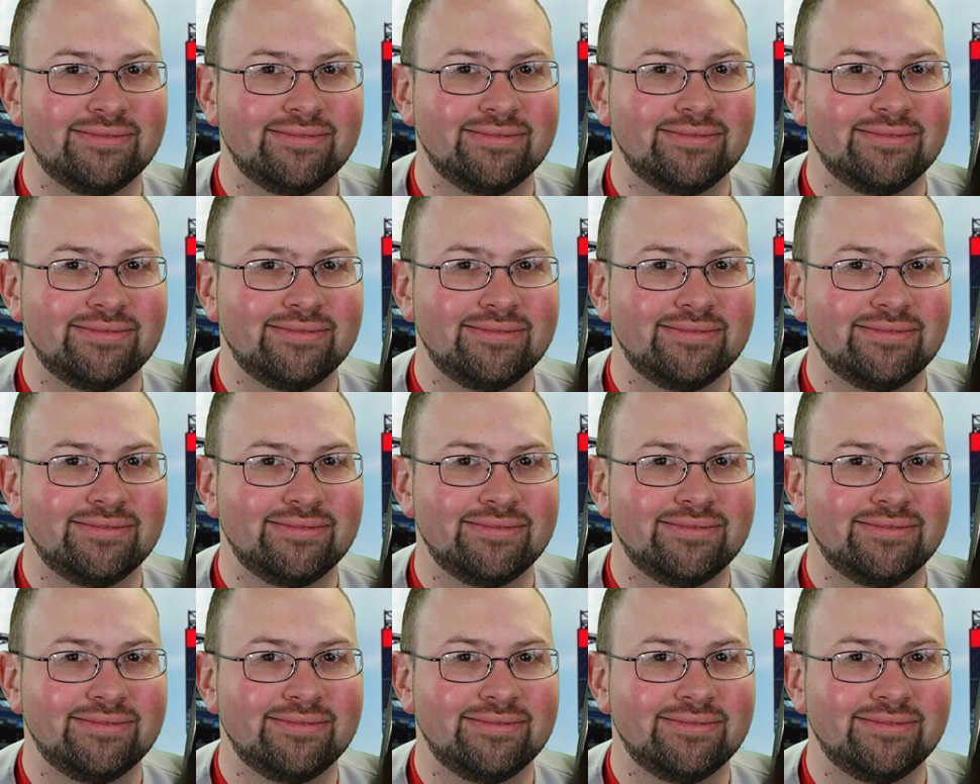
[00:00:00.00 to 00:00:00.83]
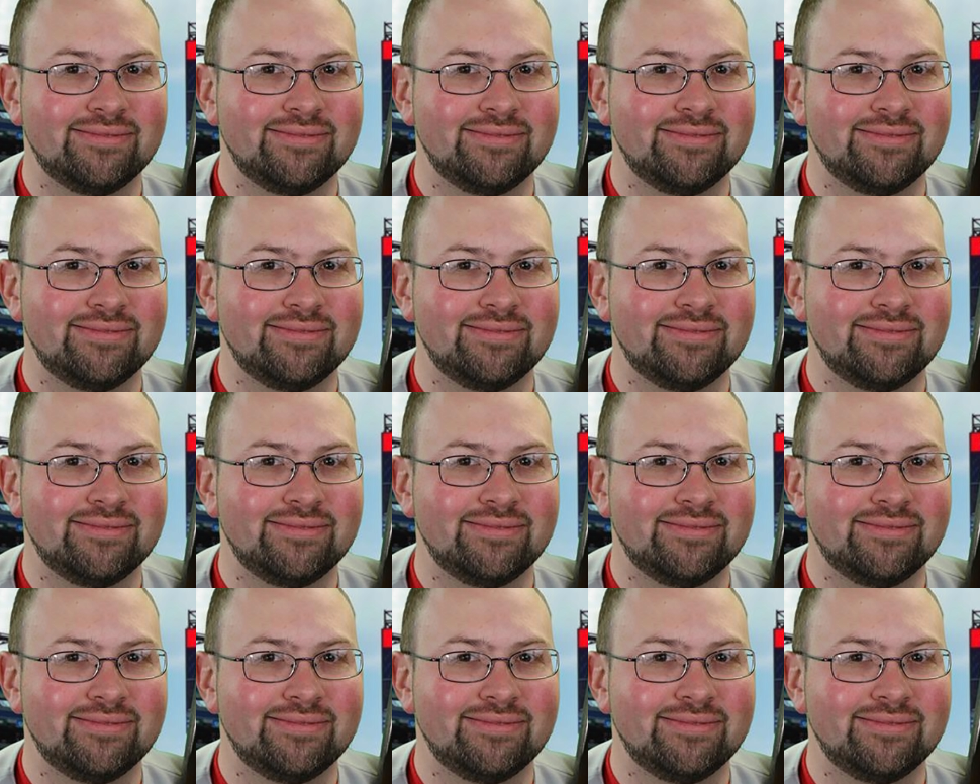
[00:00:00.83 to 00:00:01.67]

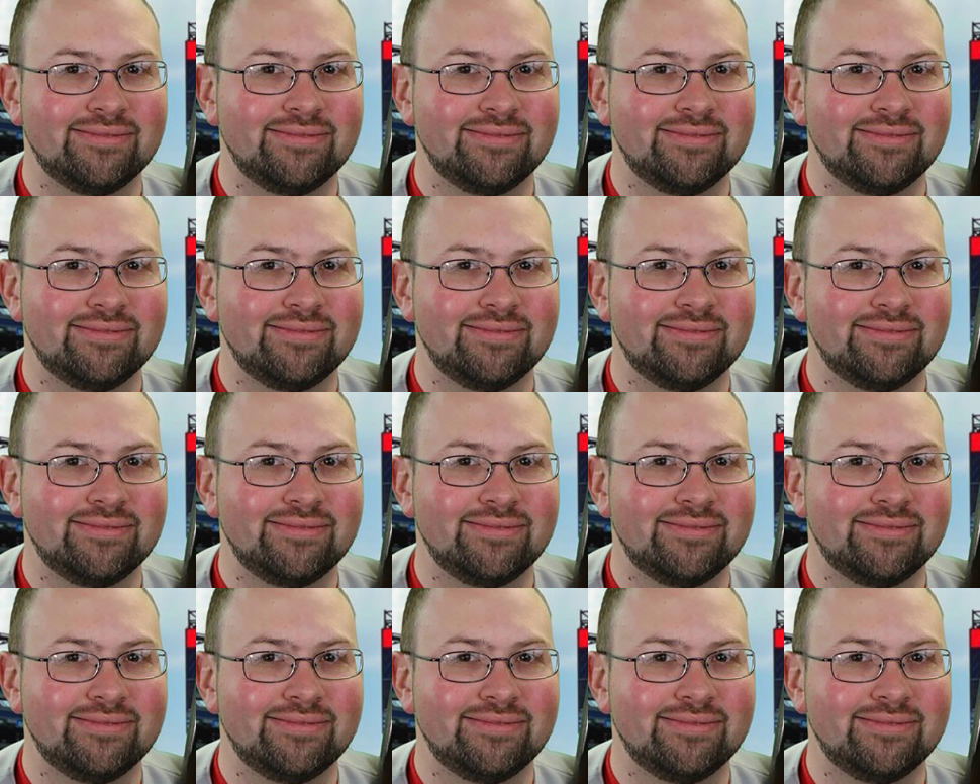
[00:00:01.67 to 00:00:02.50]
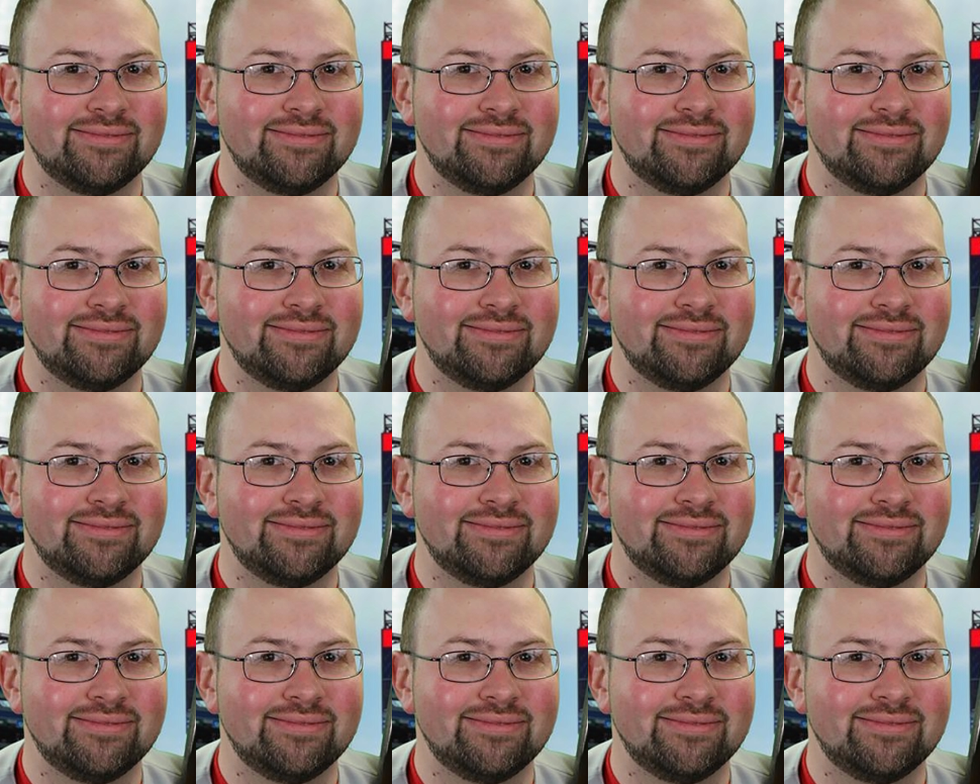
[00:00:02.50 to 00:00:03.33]

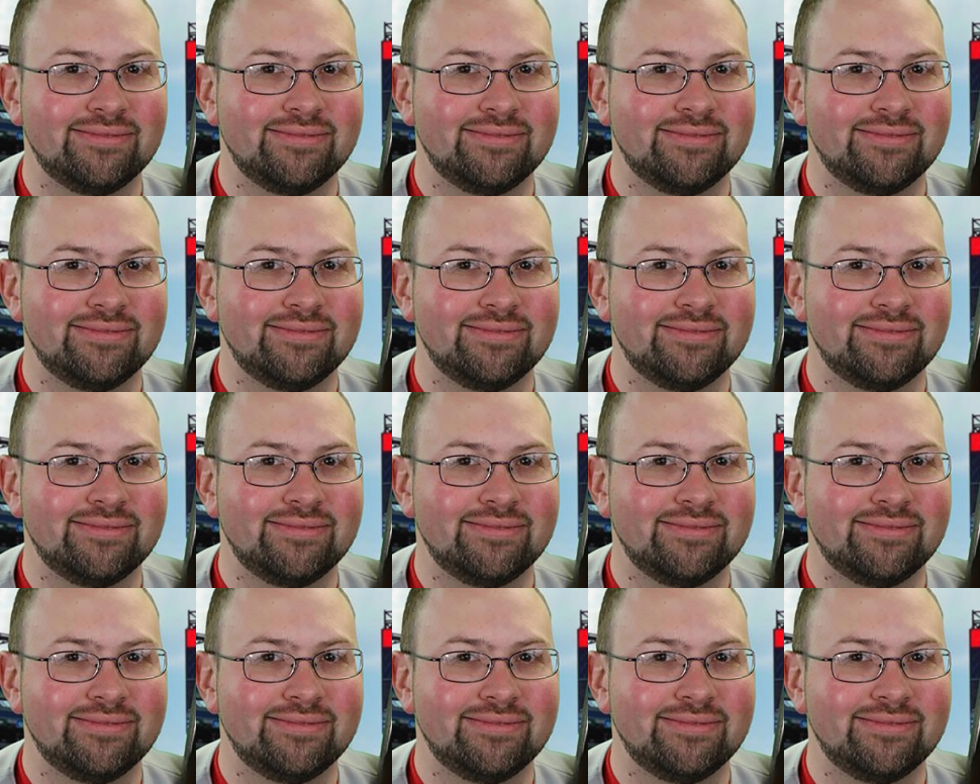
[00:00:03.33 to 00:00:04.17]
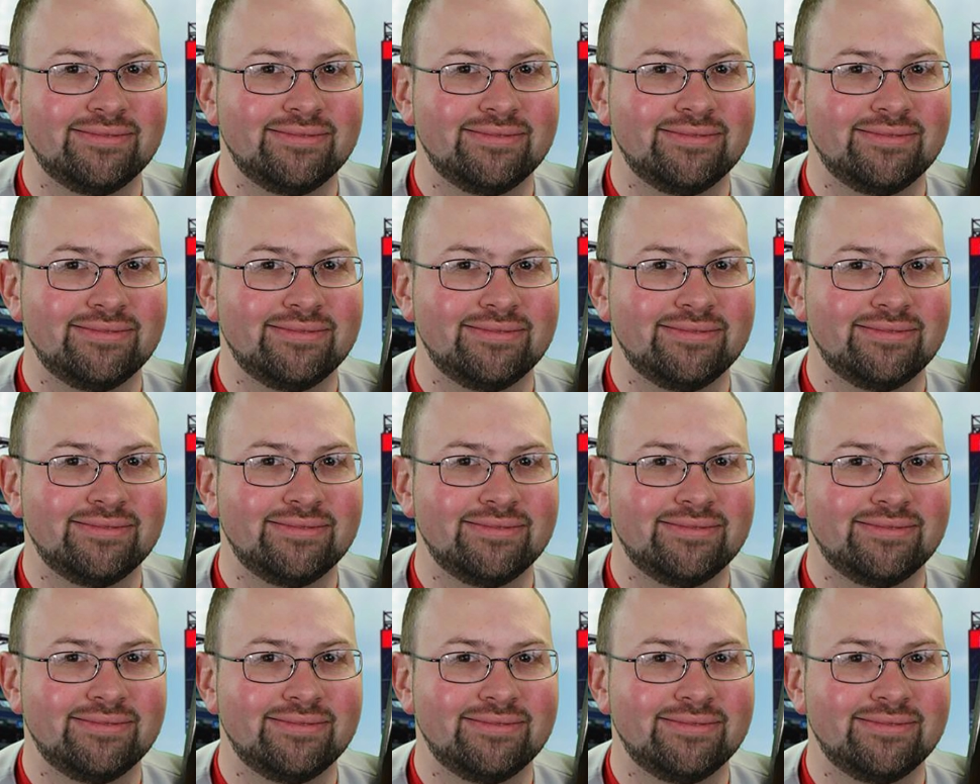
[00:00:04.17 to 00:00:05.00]

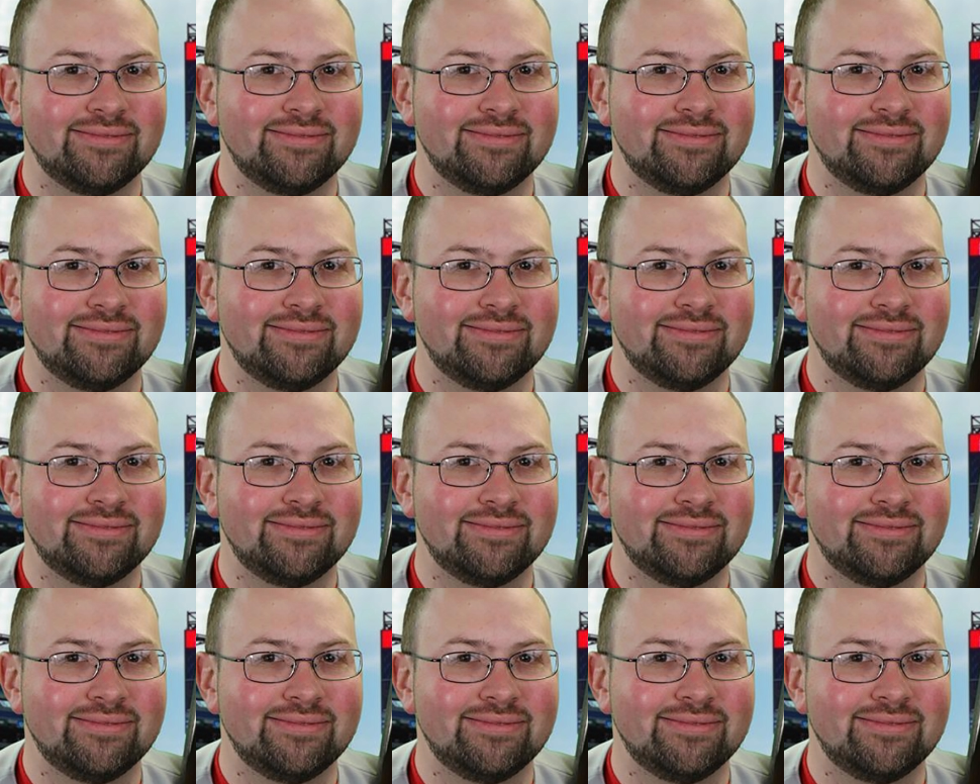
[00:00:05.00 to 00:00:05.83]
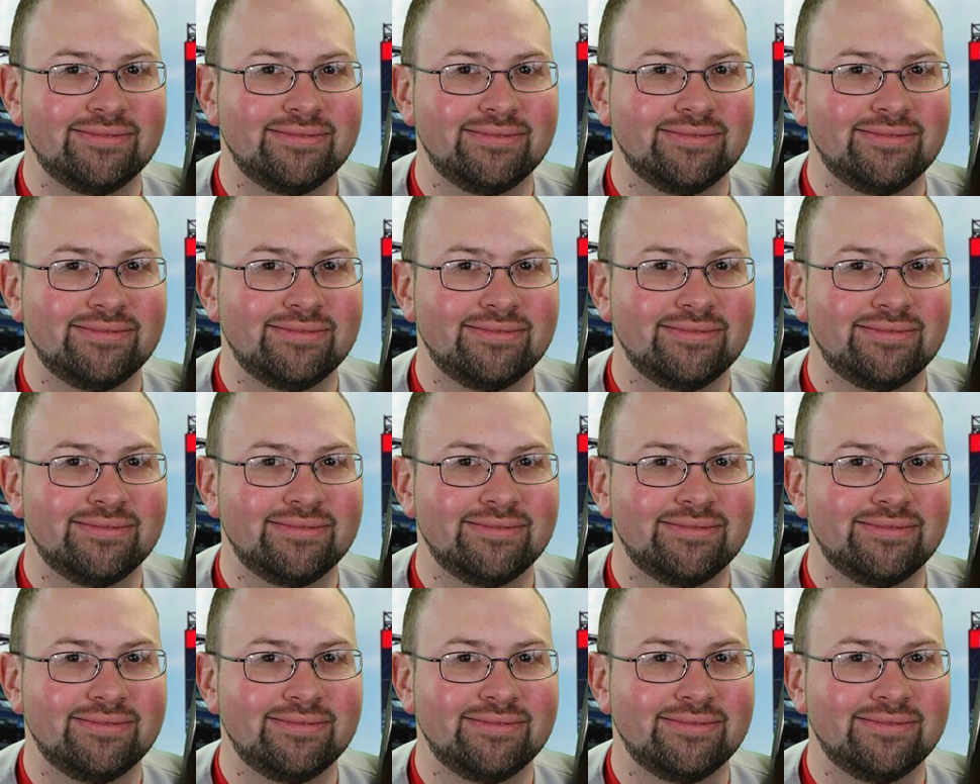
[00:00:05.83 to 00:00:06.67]

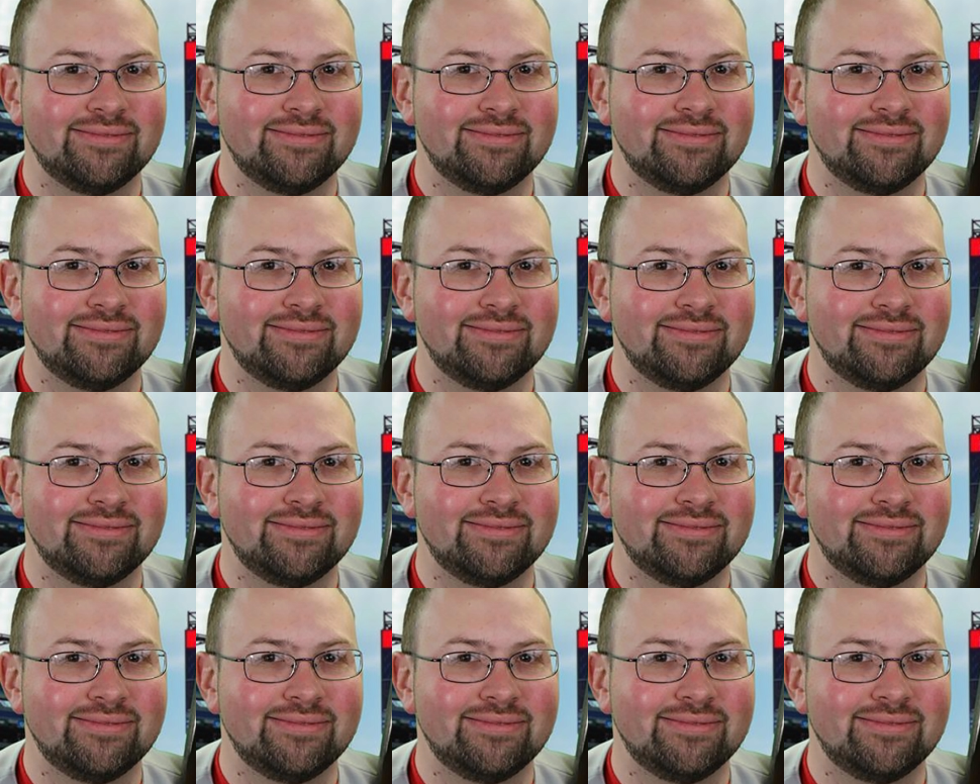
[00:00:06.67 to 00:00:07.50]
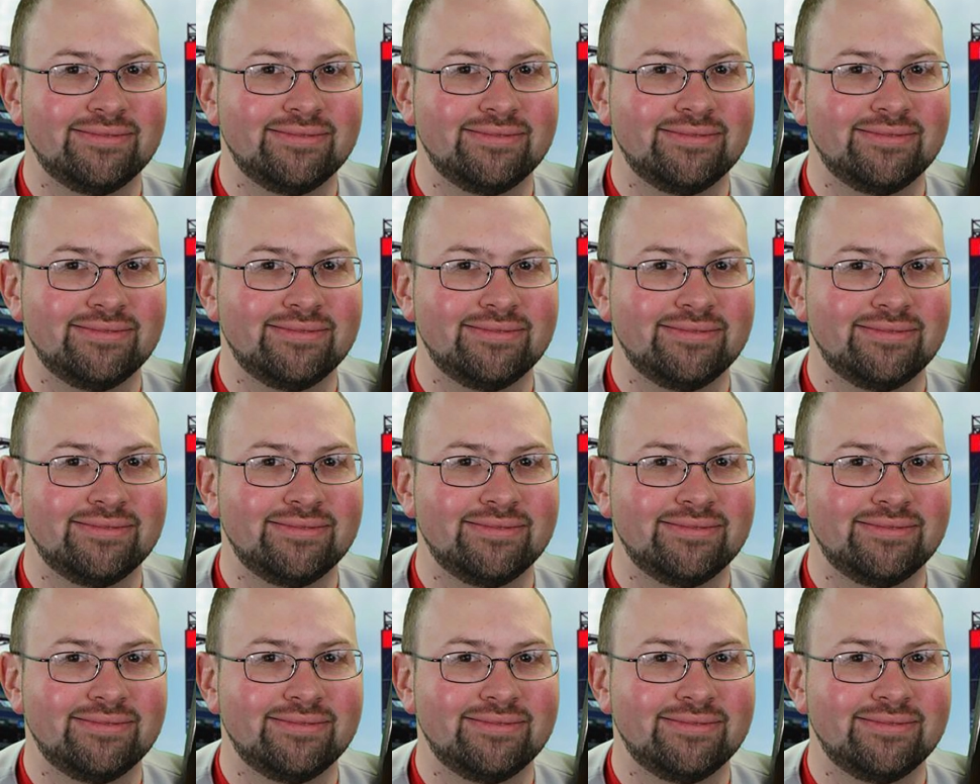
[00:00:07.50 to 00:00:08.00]
(no lip movement)